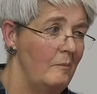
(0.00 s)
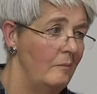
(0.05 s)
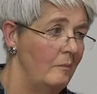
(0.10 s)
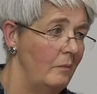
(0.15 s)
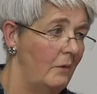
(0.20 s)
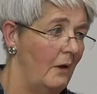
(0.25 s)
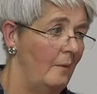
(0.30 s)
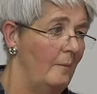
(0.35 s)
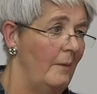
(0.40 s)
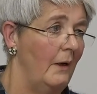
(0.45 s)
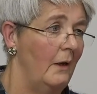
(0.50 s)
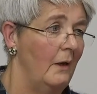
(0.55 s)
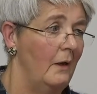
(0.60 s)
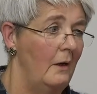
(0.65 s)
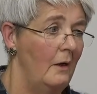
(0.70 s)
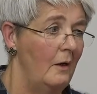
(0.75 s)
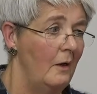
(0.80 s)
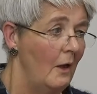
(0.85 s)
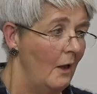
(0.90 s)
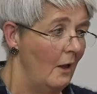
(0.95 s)
coming
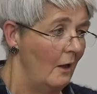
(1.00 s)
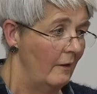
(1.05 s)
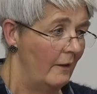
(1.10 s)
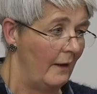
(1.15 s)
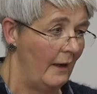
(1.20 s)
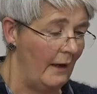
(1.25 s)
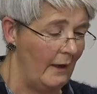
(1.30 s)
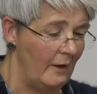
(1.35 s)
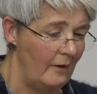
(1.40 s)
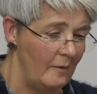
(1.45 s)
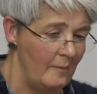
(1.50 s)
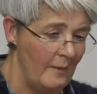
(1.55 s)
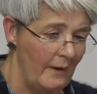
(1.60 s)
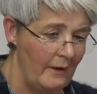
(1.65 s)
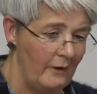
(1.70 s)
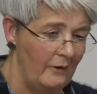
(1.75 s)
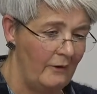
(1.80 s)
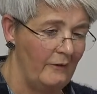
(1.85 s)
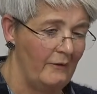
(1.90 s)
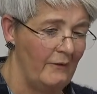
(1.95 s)
in, the
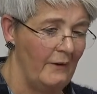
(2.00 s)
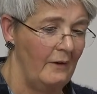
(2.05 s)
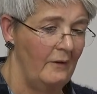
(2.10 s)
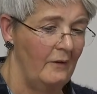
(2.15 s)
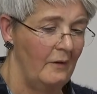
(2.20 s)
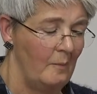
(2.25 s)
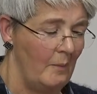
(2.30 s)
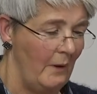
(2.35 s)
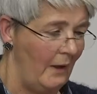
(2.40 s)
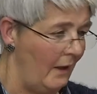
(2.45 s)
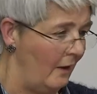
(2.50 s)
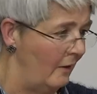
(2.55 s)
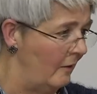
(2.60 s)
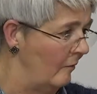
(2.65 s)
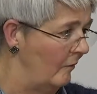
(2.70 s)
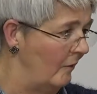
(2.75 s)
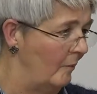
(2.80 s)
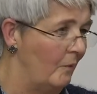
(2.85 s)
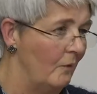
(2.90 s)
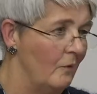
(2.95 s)
handyman to fix the bed
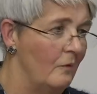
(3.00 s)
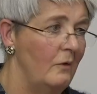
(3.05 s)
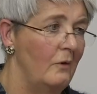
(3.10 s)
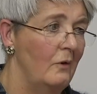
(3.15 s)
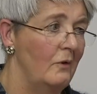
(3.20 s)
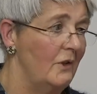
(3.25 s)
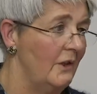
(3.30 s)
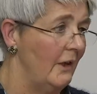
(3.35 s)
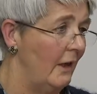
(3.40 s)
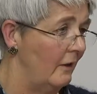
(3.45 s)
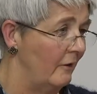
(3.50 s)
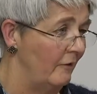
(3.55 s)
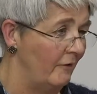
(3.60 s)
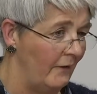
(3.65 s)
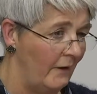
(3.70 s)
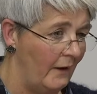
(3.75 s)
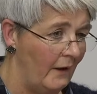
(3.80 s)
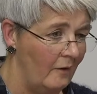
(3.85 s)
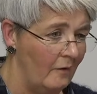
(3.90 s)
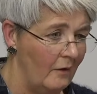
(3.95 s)
that was broken or check the
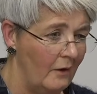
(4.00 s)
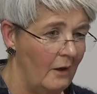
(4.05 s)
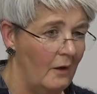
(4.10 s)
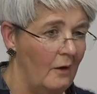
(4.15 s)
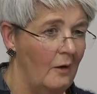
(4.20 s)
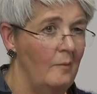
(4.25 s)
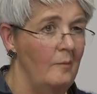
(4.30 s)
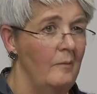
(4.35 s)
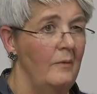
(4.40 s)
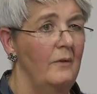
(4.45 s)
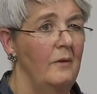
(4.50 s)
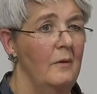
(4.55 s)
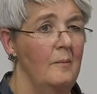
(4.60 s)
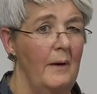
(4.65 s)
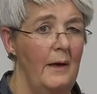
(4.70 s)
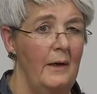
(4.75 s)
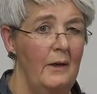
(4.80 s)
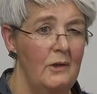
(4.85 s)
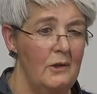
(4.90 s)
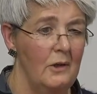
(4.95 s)
fire alarms, the
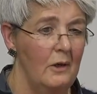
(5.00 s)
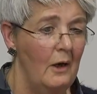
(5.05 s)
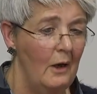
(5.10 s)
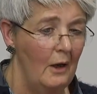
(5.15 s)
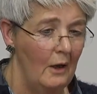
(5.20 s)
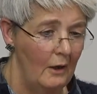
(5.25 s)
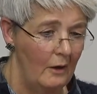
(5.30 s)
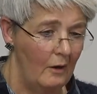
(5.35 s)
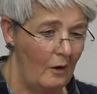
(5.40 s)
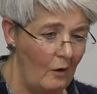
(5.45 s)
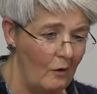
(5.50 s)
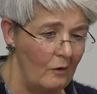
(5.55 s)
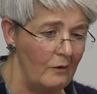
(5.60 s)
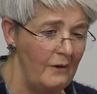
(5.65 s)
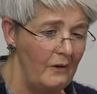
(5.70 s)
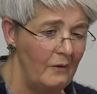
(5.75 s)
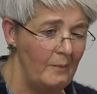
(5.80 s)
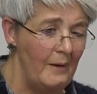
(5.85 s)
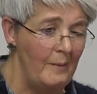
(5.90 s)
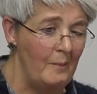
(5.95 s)
manager. All
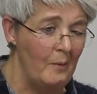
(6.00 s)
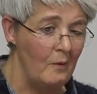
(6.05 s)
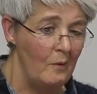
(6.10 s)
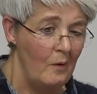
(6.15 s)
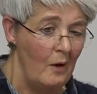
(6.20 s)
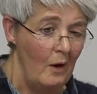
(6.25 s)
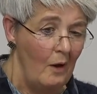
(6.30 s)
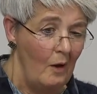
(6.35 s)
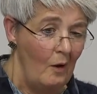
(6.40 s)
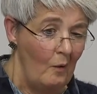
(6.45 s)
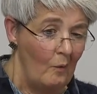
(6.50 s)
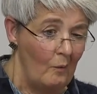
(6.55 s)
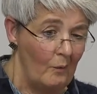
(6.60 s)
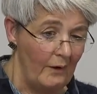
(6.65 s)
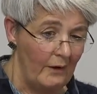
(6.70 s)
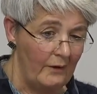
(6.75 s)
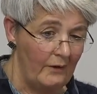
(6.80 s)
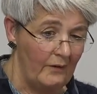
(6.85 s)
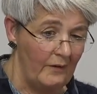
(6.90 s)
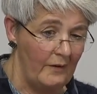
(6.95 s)
these people were
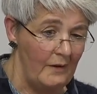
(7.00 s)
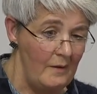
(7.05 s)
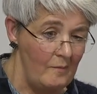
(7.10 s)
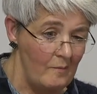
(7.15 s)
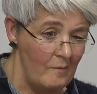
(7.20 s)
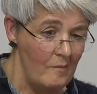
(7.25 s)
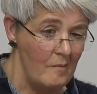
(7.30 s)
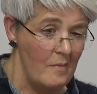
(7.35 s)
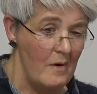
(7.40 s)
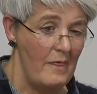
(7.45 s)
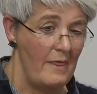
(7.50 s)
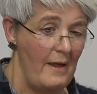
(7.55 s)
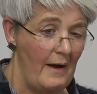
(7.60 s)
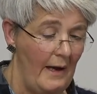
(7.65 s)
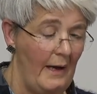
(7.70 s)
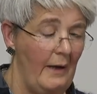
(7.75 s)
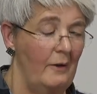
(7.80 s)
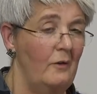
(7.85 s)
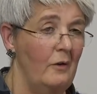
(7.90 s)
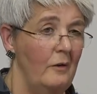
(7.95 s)
a team that
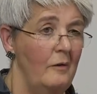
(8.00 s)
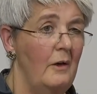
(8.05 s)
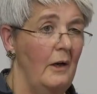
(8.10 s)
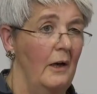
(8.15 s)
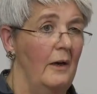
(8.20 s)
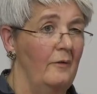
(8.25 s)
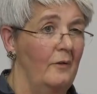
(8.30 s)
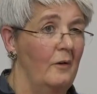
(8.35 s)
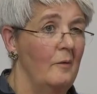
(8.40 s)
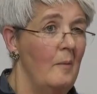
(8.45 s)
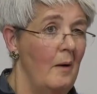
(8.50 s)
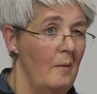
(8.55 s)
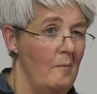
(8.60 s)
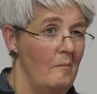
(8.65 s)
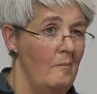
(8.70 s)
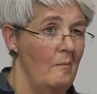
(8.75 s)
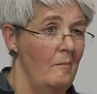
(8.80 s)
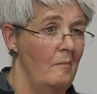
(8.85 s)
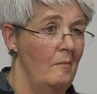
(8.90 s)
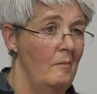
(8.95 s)
had to look after
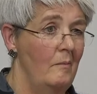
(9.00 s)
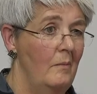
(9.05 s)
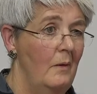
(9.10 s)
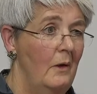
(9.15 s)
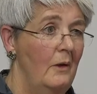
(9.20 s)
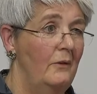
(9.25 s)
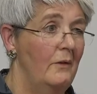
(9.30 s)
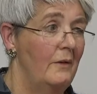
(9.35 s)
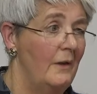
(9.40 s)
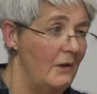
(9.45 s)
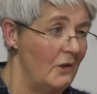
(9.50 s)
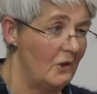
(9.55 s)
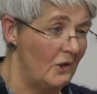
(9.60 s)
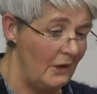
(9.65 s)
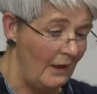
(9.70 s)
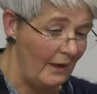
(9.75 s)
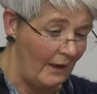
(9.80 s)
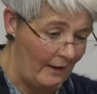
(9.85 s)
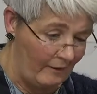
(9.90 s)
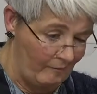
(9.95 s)
Mum. So that
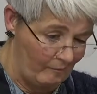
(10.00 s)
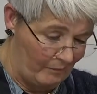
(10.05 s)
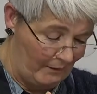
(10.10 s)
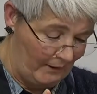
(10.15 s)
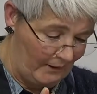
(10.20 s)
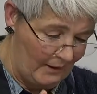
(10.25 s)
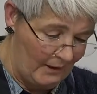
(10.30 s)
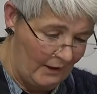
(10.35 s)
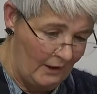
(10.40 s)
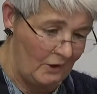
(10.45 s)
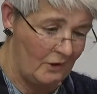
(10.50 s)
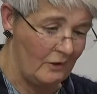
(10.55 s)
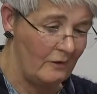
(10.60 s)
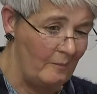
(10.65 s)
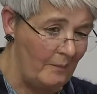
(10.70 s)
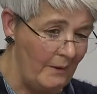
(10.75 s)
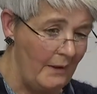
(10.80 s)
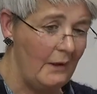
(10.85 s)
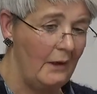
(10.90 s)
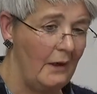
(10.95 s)
she, by nature
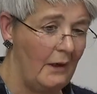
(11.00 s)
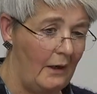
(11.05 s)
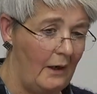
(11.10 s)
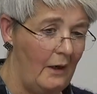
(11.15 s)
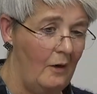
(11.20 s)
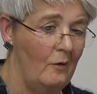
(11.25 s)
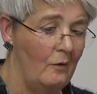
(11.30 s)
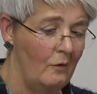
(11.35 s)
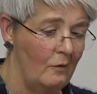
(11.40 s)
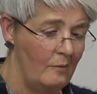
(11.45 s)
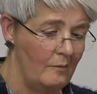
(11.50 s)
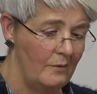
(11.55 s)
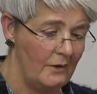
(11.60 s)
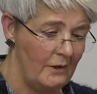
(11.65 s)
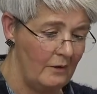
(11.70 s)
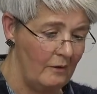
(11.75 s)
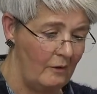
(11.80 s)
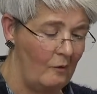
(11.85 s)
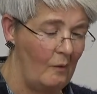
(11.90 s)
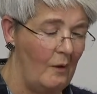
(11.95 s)
of being in a care home,
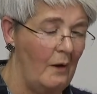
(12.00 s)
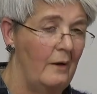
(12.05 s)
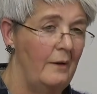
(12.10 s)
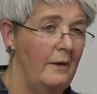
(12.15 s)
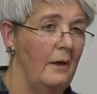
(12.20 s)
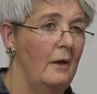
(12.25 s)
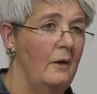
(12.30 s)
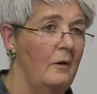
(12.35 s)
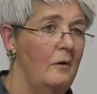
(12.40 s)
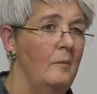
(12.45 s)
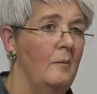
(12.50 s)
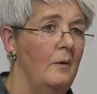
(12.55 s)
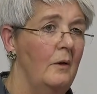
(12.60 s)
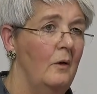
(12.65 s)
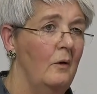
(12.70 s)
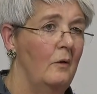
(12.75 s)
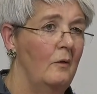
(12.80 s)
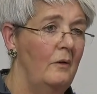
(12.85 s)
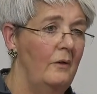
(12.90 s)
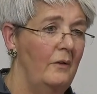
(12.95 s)
she required that human
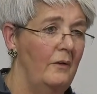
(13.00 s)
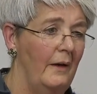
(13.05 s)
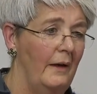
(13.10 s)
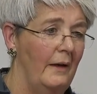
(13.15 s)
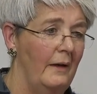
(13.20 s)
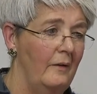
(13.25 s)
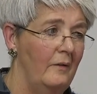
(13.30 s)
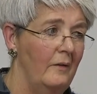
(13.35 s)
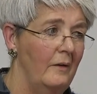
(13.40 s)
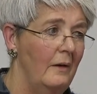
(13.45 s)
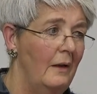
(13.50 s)
contact.